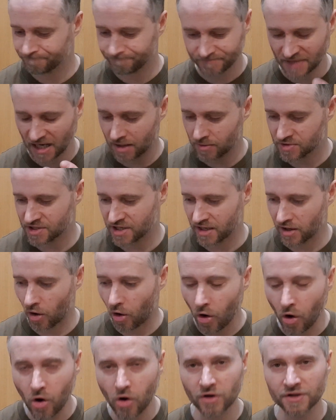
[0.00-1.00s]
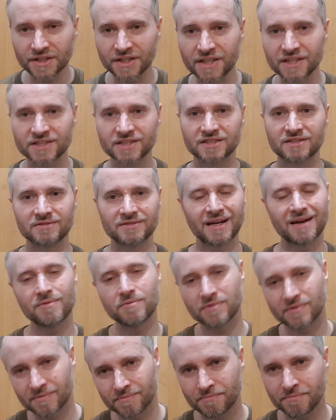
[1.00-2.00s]
I would say, all these
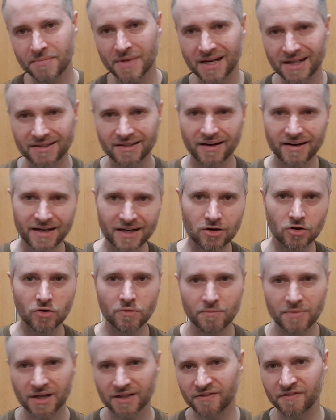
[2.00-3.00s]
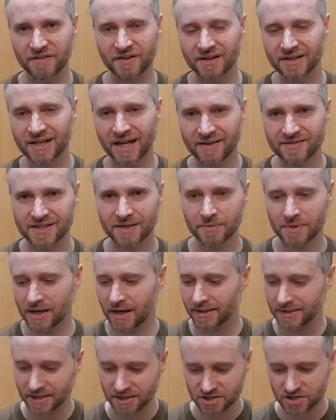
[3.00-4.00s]
military combat field knives, something
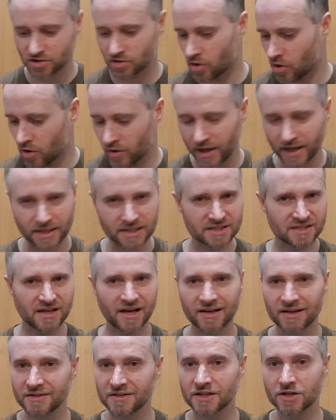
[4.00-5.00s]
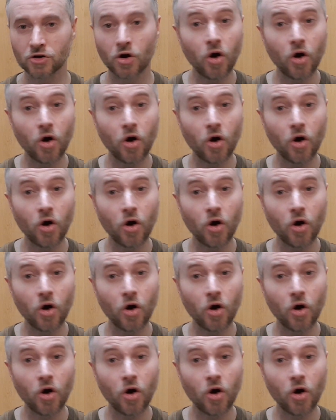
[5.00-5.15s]
like the SOG and Silent Hero.